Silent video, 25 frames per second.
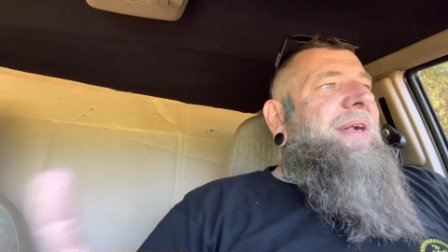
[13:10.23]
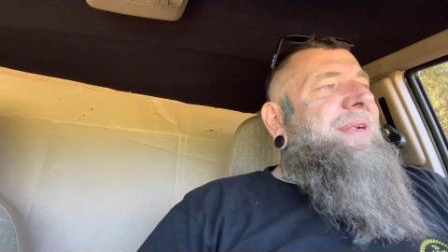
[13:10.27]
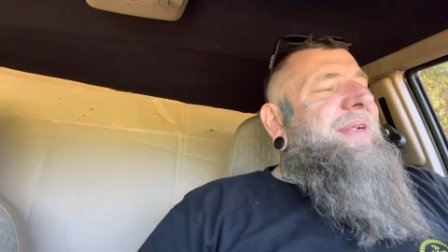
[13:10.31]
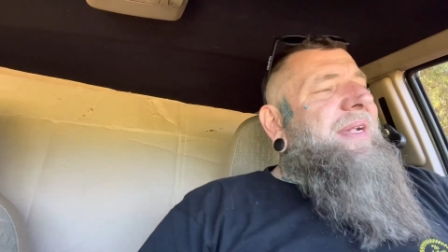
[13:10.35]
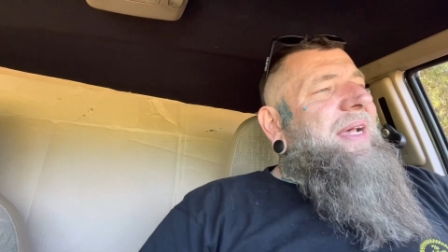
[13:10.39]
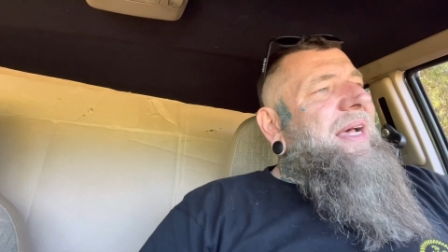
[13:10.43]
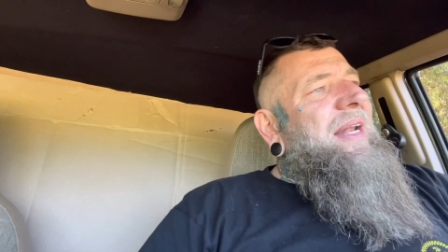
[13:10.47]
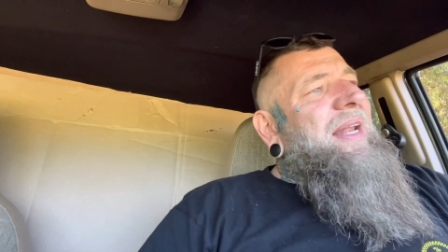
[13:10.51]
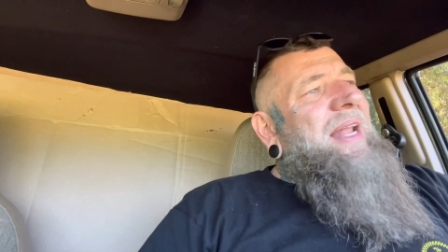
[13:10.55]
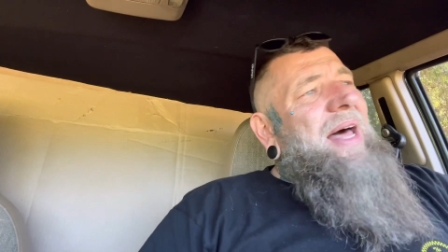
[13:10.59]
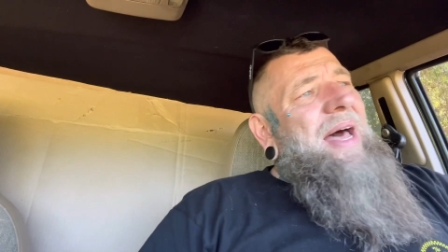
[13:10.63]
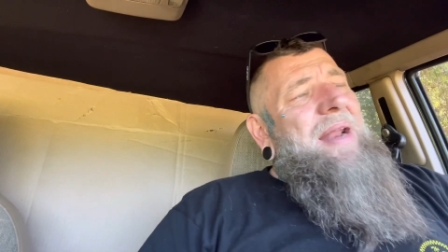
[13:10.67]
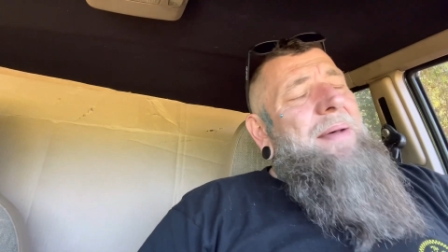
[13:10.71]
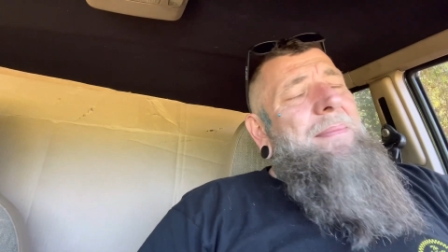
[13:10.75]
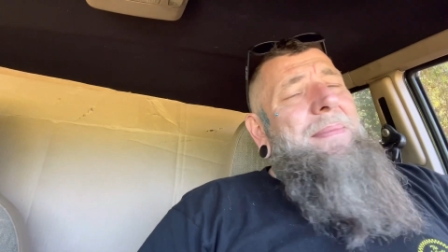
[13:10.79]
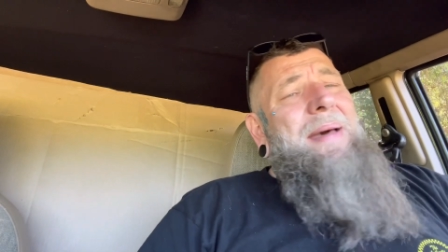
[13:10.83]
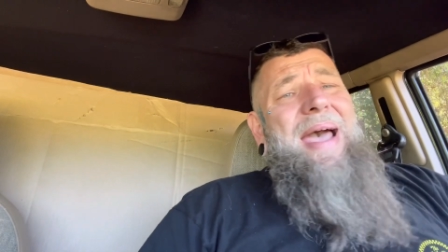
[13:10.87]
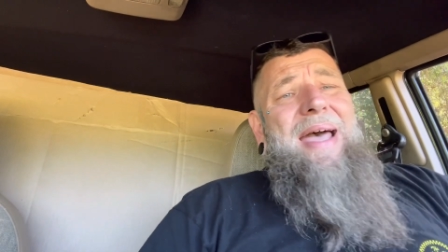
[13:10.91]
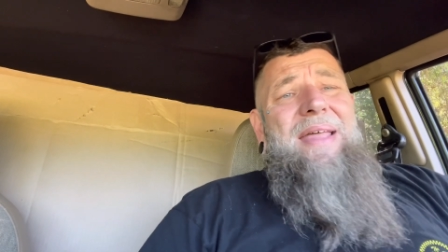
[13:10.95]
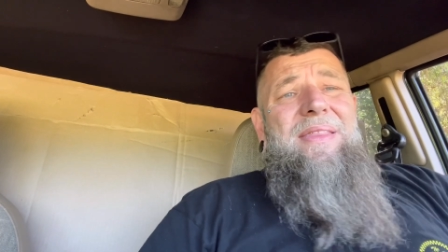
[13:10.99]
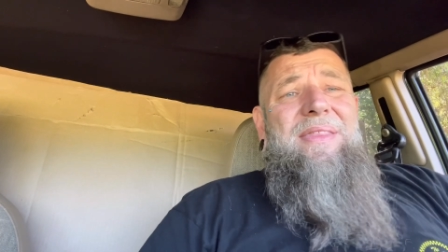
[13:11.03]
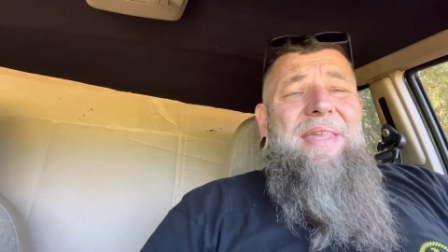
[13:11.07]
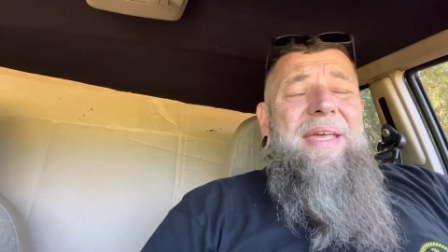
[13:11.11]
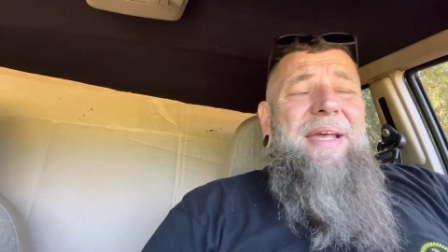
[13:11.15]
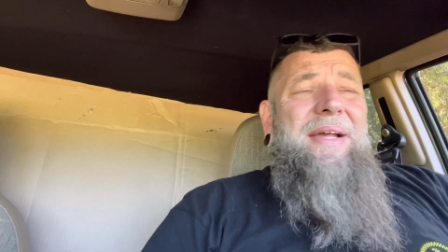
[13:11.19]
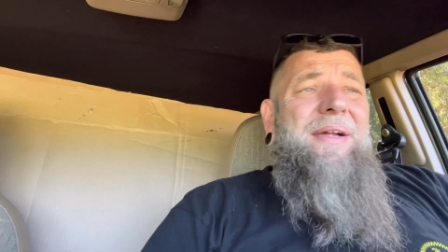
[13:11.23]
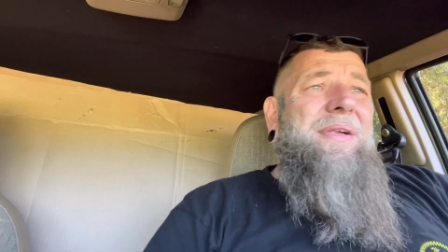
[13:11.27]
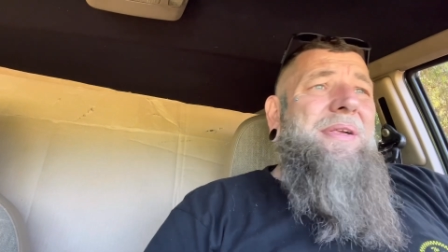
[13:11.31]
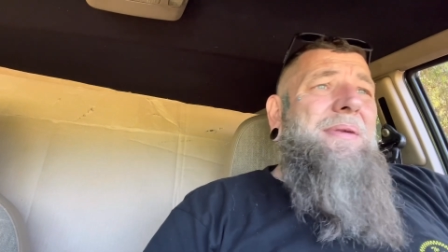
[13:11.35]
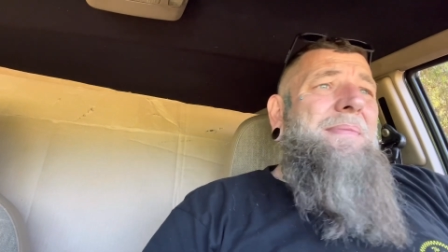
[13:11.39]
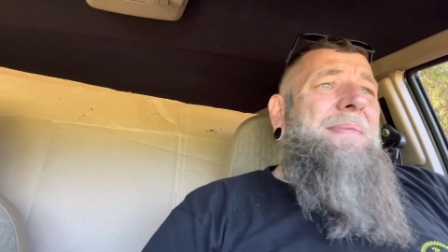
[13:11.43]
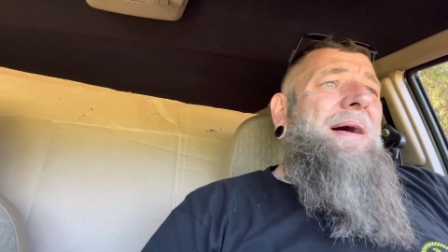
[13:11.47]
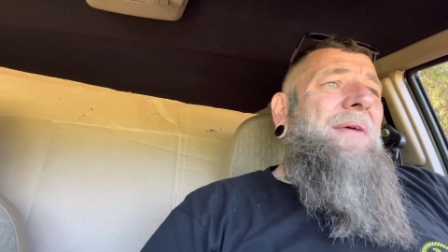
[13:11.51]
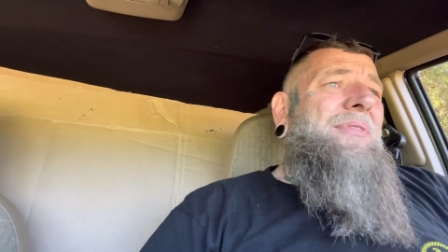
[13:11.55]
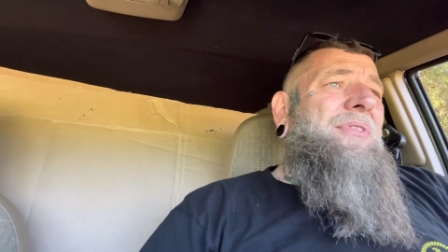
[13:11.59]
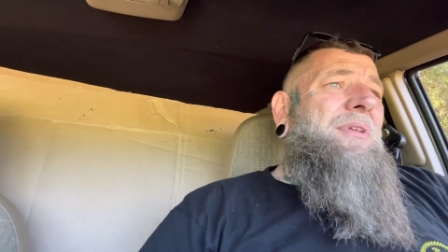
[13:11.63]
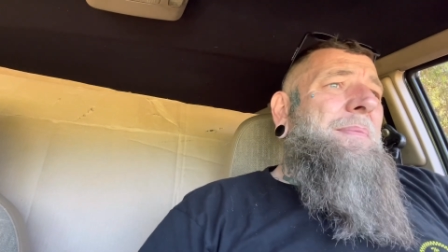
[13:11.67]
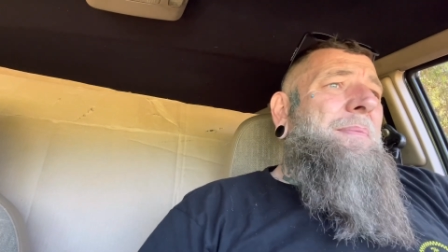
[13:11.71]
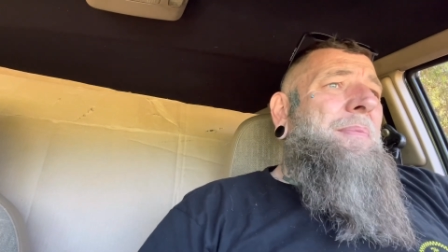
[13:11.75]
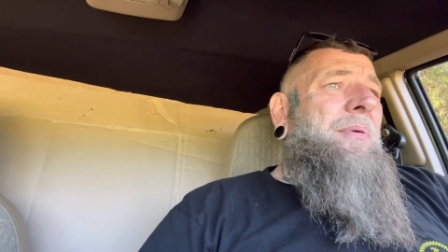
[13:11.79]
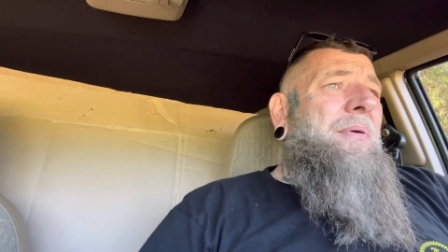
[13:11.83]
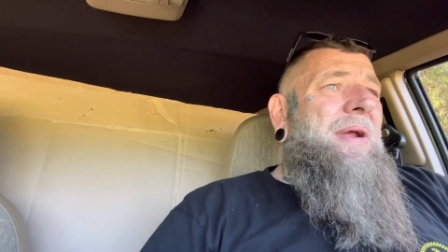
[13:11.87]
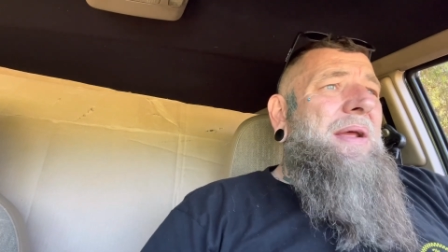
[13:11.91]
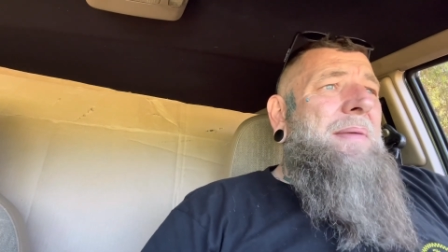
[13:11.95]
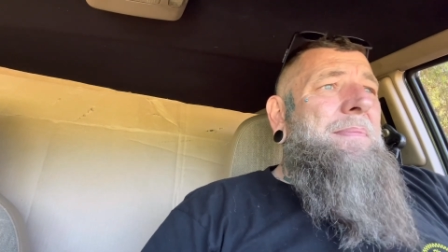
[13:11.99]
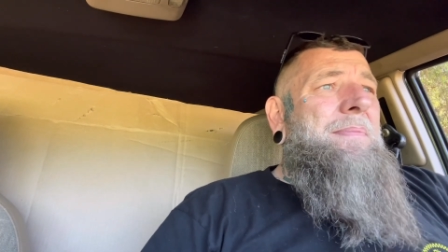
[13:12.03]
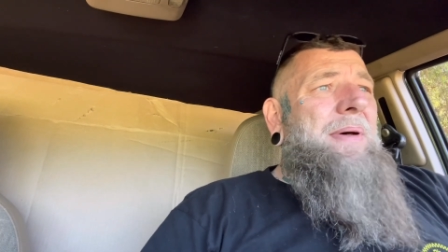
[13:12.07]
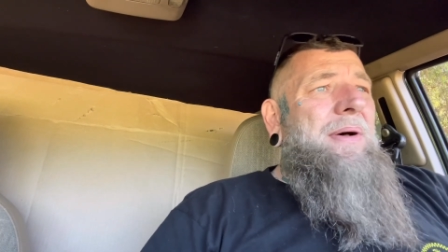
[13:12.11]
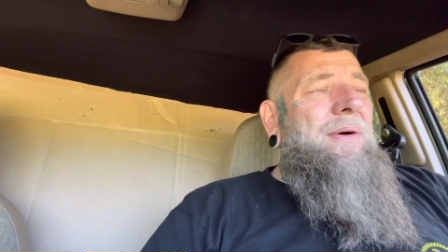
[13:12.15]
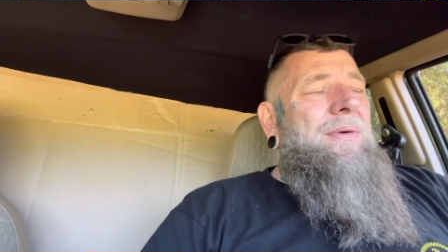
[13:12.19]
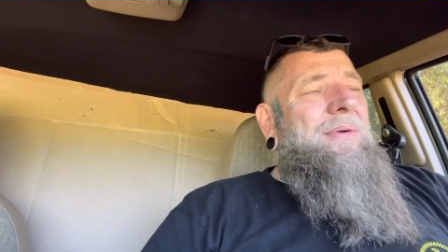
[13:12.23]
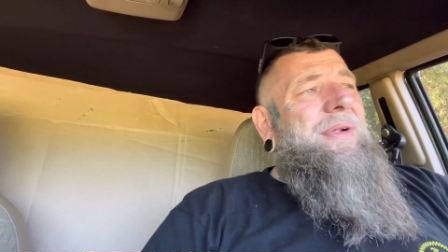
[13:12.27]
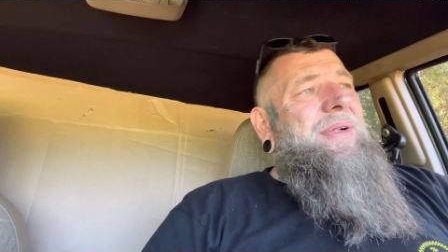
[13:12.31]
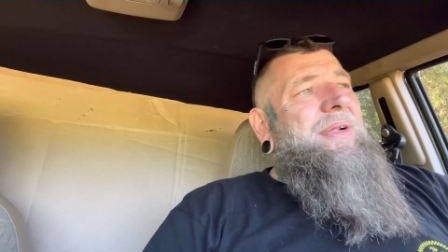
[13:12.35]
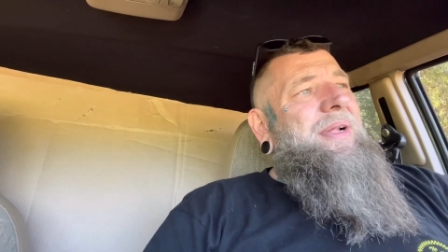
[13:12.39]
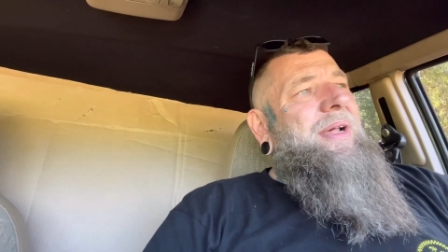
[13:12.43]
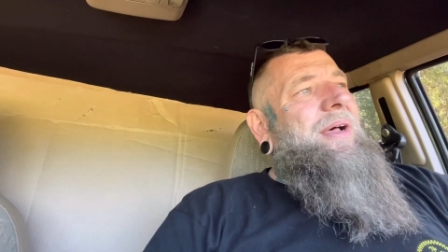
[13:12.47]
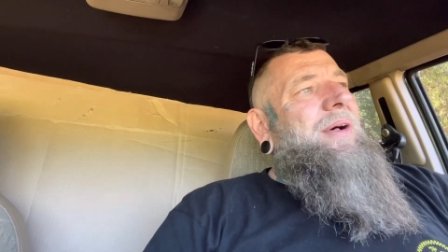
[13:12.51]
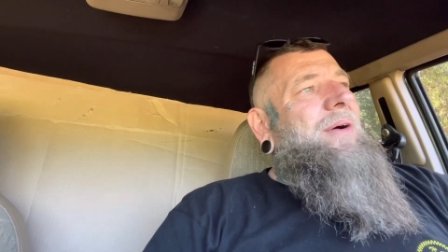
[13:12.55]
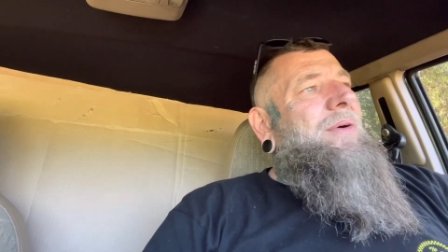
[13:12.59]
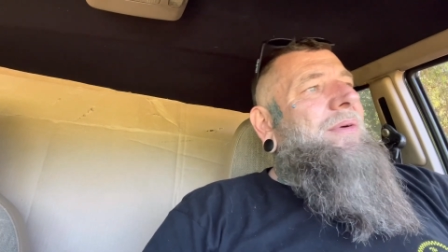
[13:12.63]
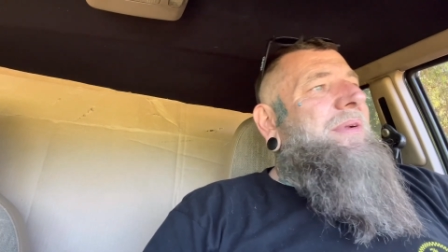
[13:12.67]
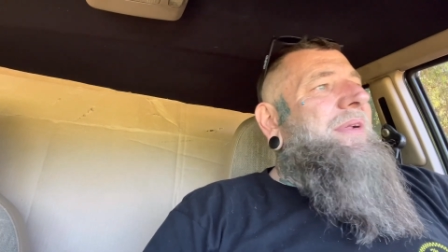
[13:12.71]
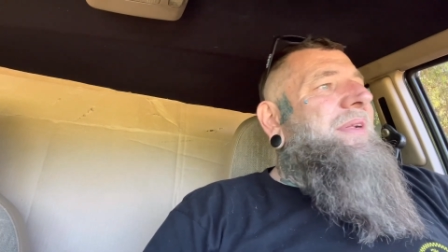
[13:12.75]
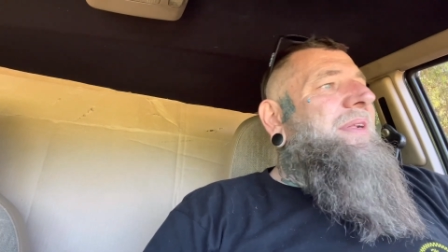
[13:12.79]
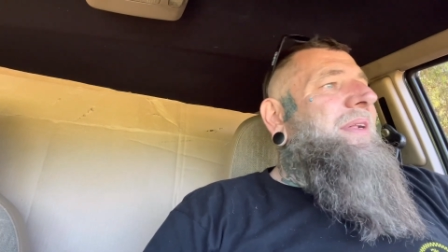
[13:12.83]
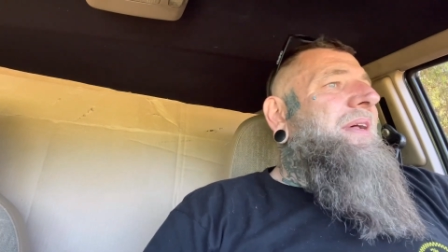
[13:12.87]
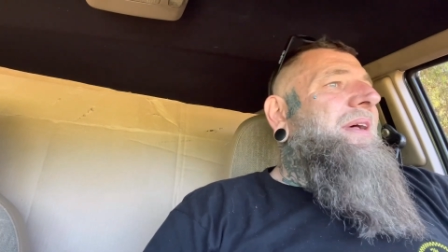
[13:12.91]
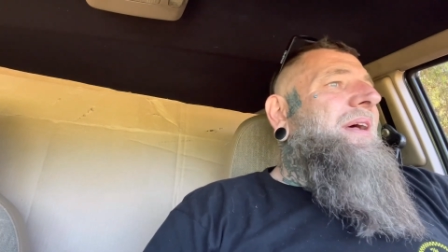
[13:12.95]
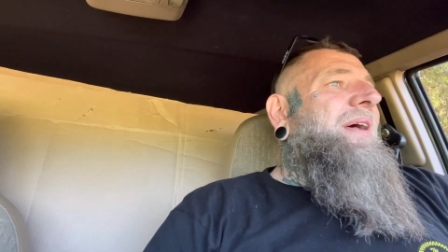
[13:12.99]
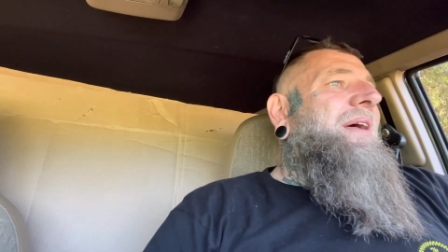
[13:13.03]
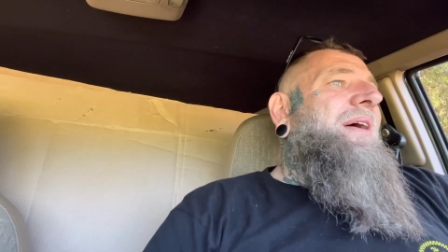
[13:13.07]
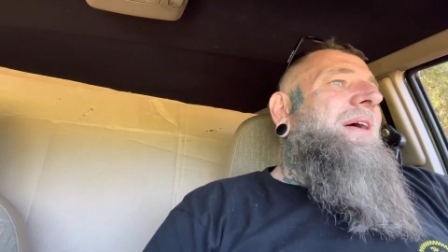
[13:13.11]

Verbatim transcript: see a lot of bad things about the pre-built cells.